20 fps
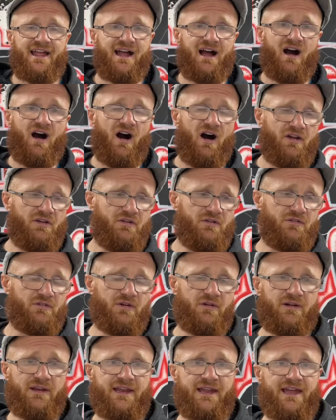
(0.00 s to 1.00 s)
Are you
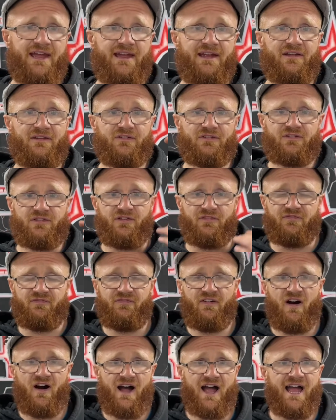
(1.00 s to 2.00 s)
doing it to
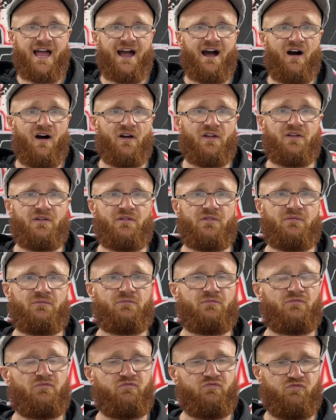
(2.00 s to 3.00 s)
fight? Are you
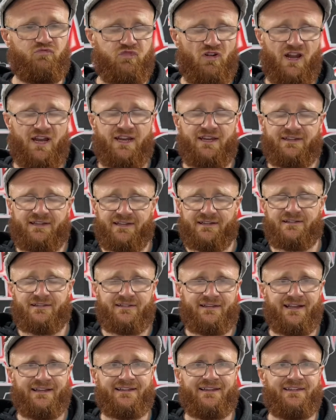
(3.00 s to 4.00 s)
really
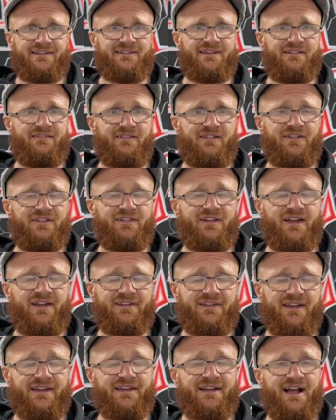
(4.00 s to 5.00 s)
deadly serious and
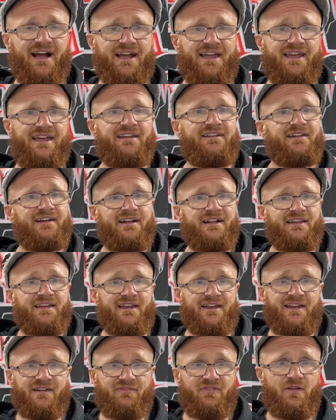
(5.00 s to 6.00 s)
dedicated?
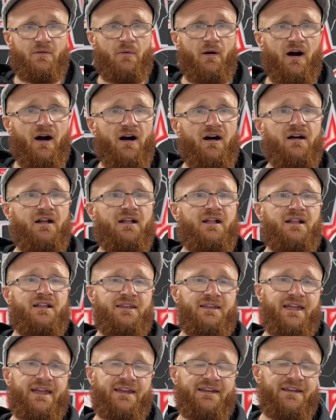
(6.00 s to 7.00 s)
And if you are,
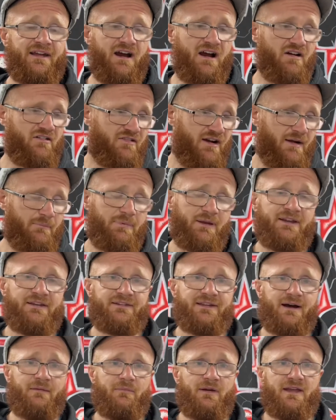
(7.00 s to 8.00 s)
then a grappling
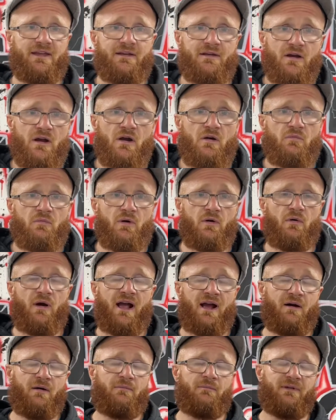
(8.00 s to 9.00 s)
dummy will
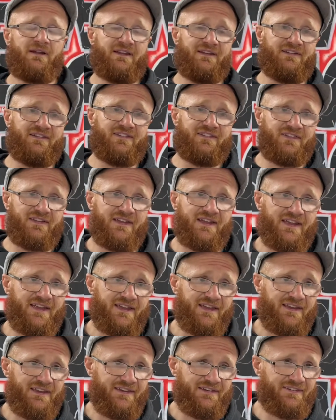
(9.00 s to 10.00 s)
help
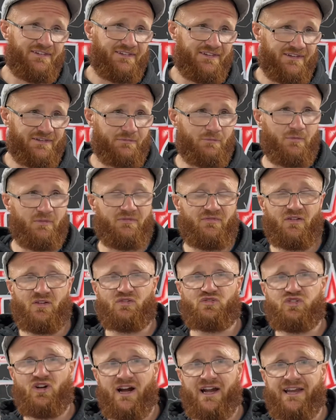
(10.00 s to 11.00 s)
insist with your
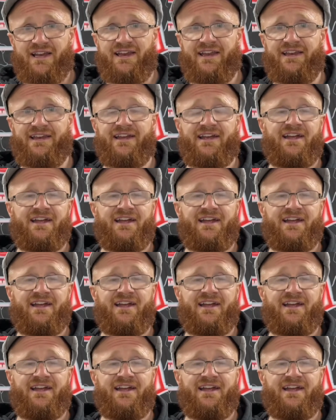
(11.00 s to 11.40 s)
training.